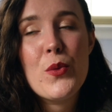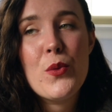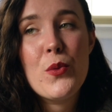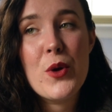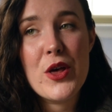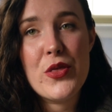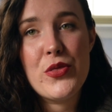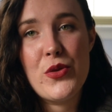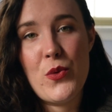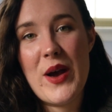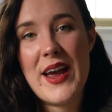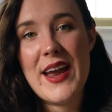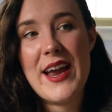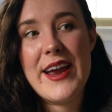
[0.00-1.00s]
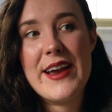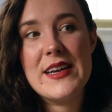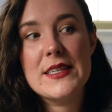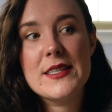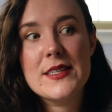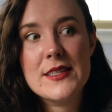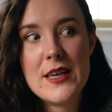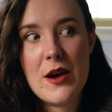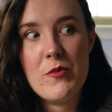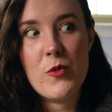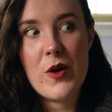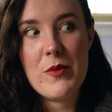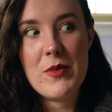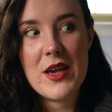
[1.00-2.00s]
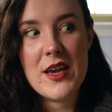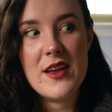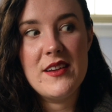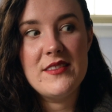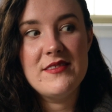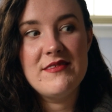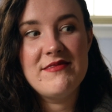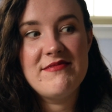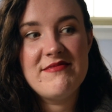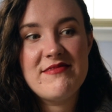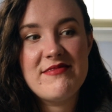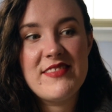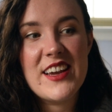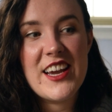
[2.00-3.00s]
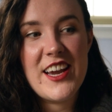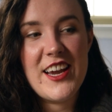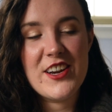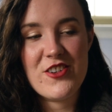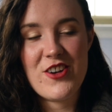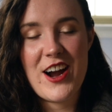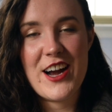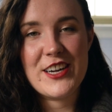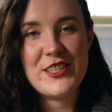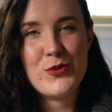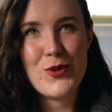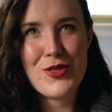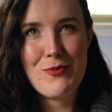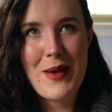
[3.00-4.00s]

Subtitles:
with the way some women interact with